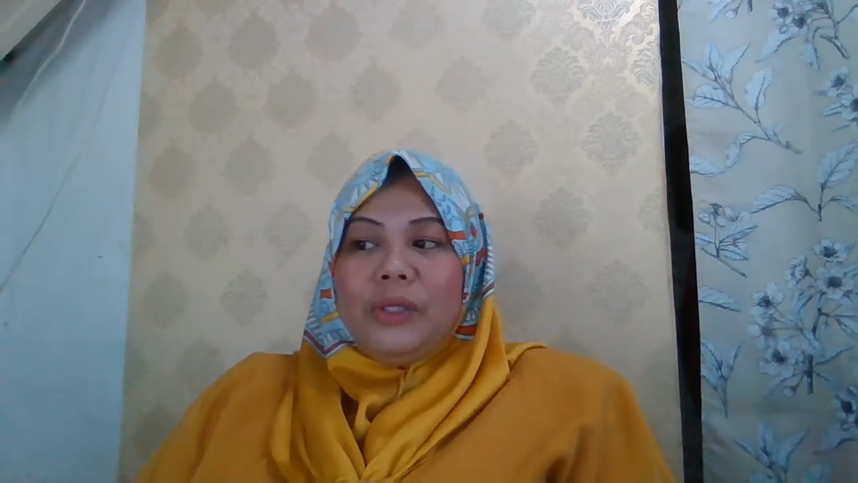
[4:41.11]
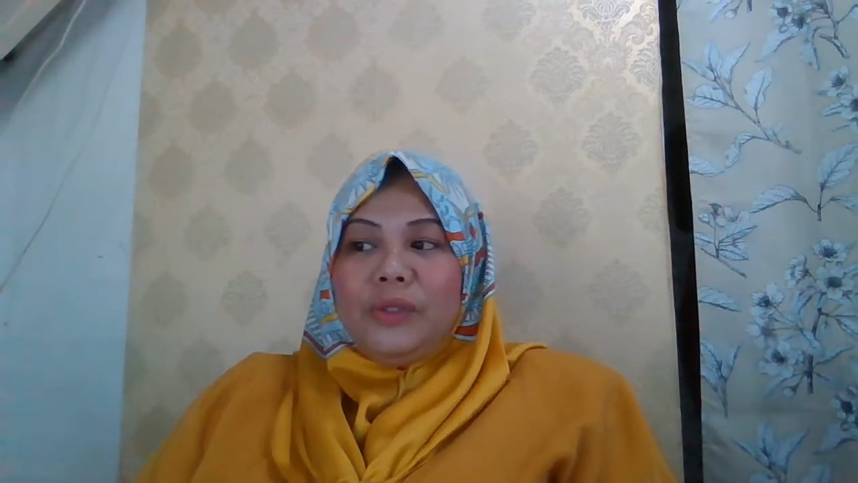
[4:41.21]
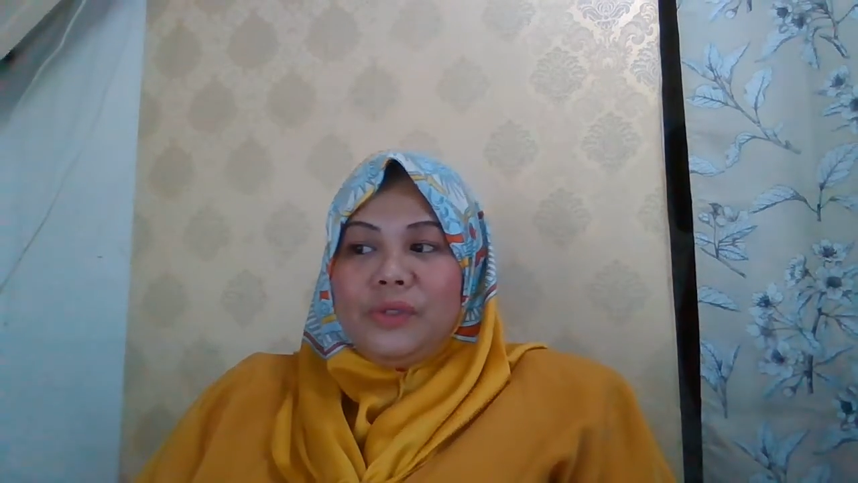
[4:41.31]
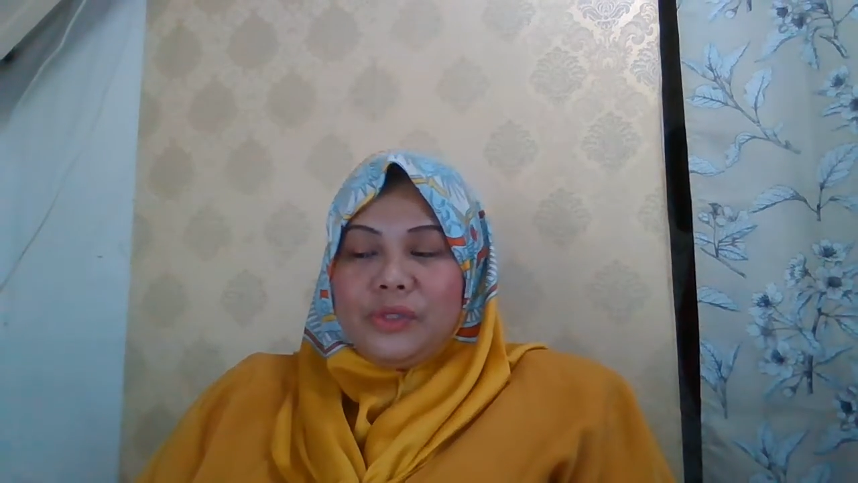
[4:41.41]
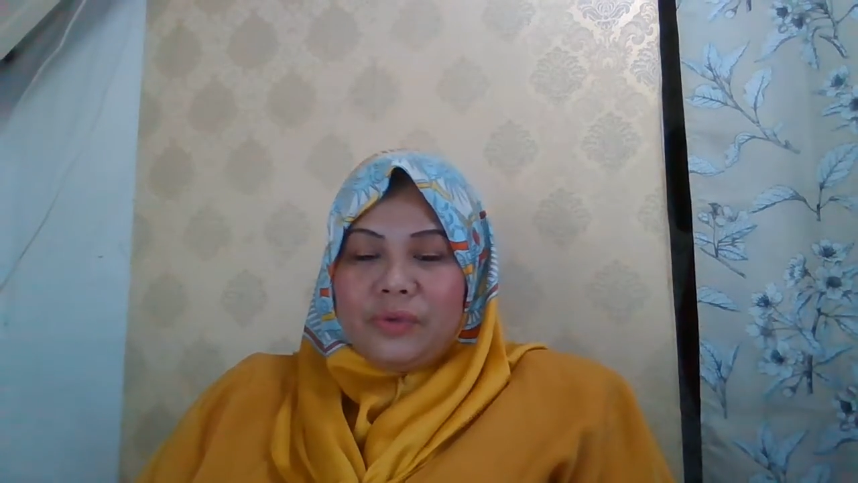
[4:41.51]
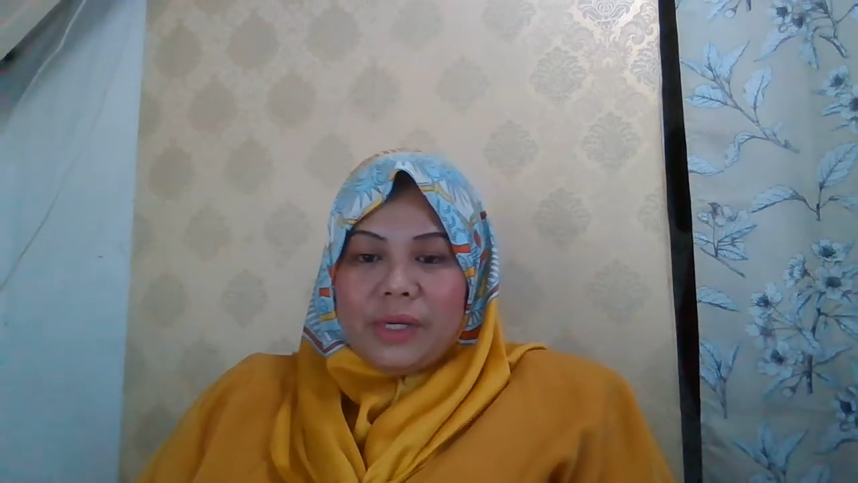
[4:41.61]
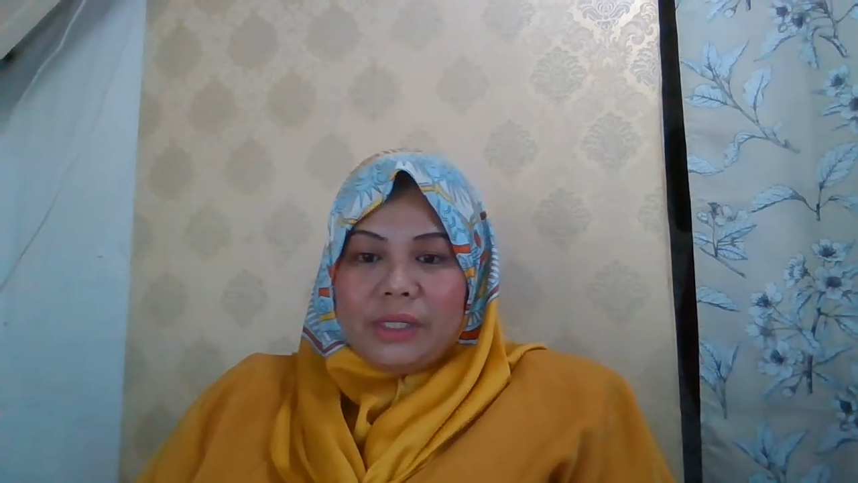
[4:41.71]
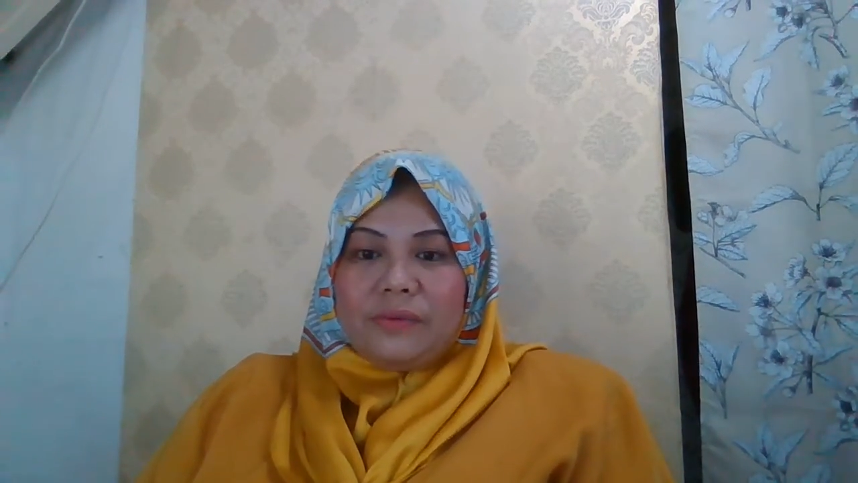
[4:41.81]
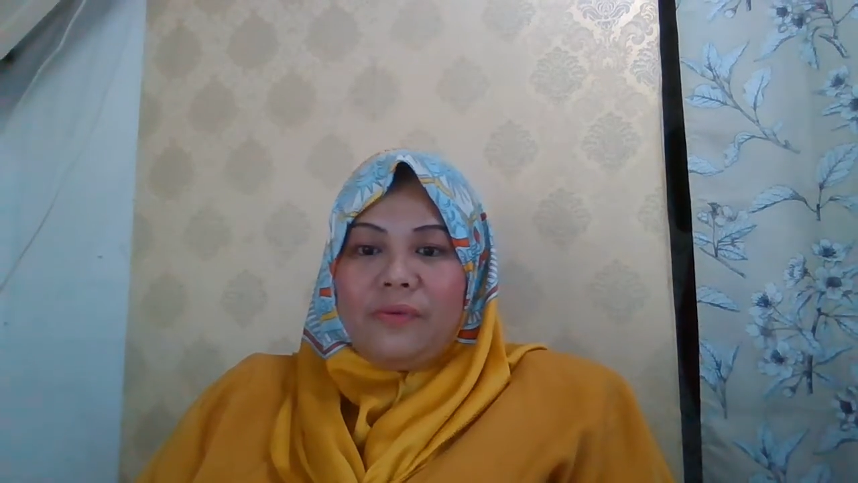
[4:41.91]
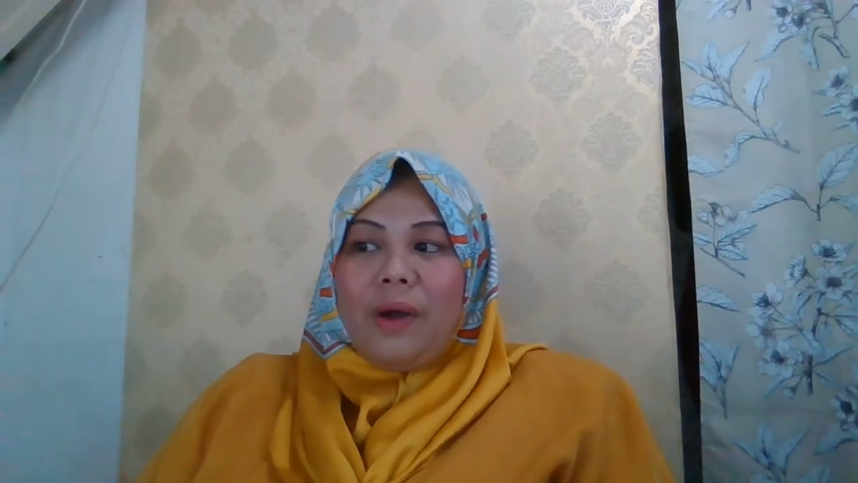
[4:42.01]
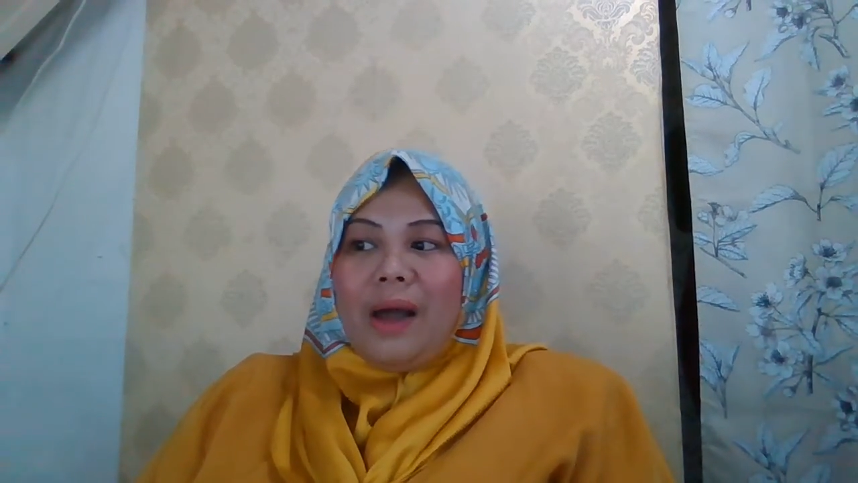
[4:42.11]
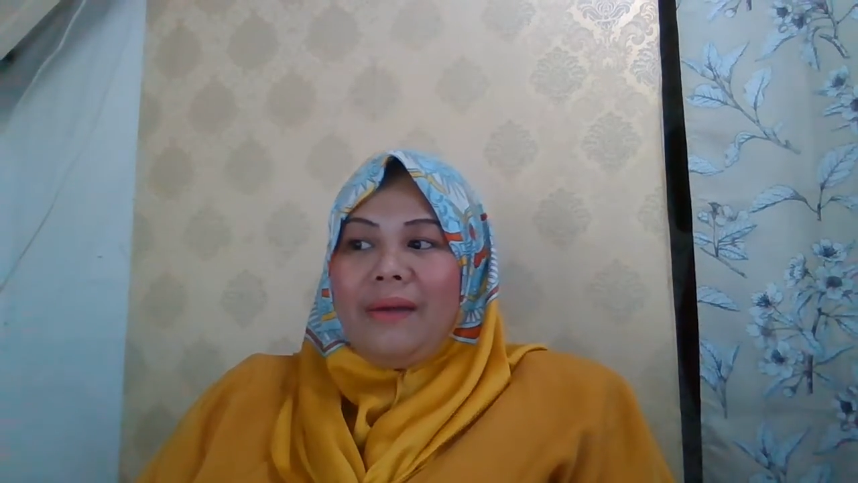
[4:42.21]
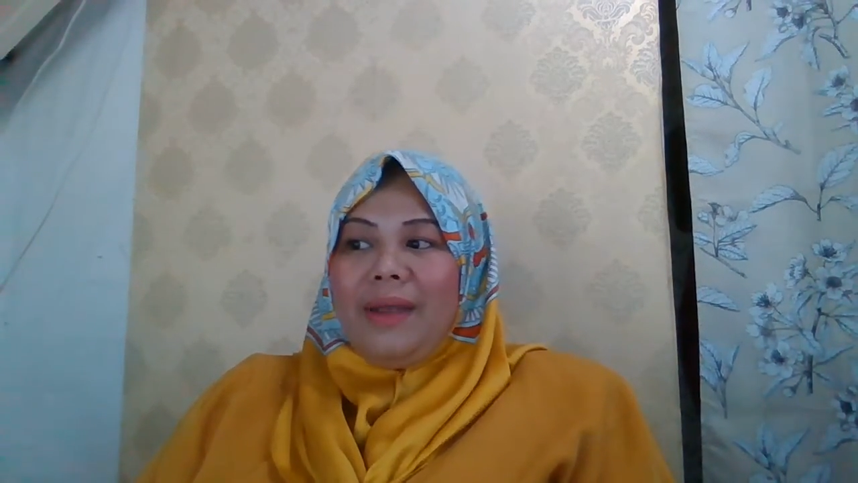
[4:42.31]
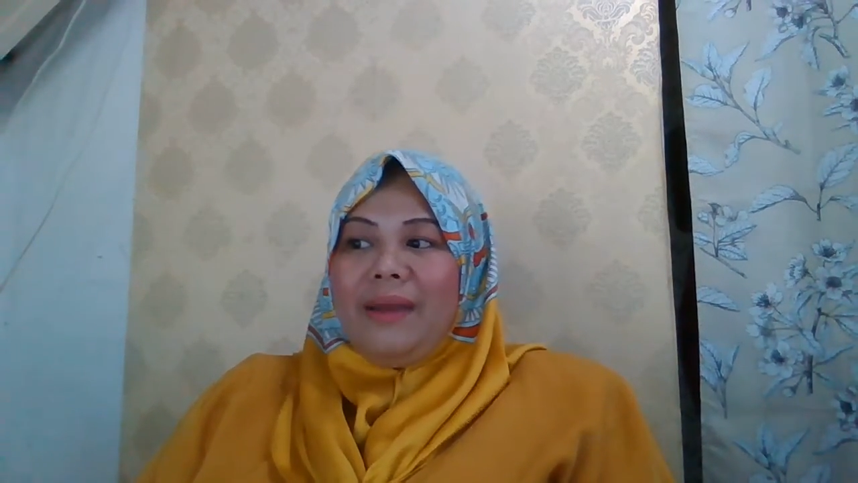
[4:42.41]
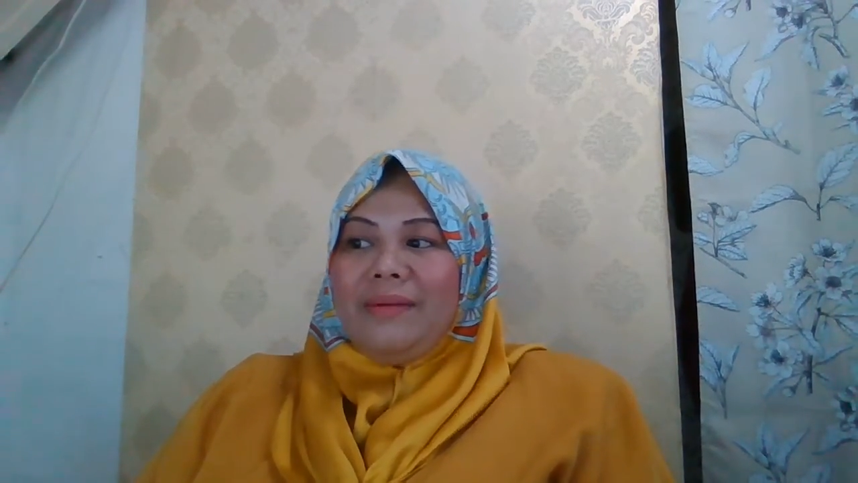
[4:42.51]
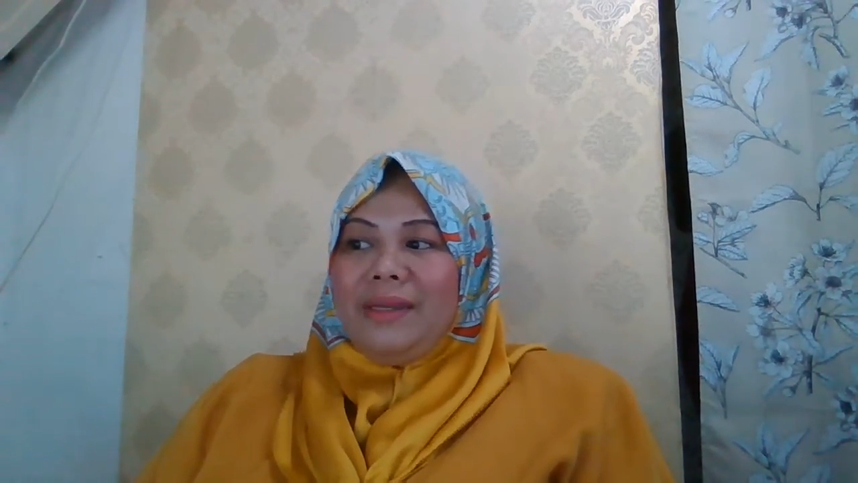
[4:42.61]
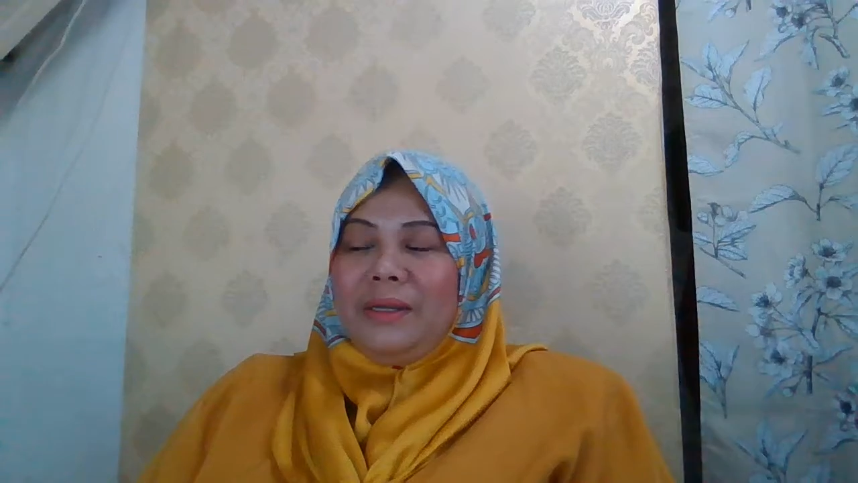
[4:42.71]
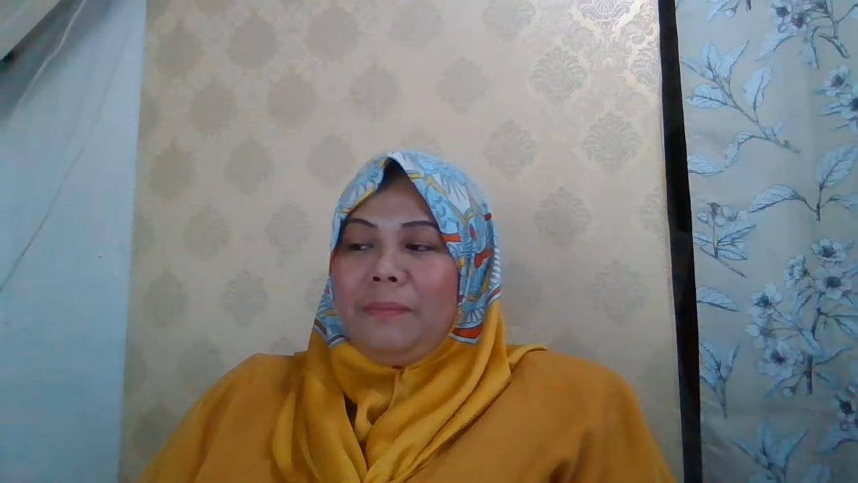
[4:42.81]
to stress for R&D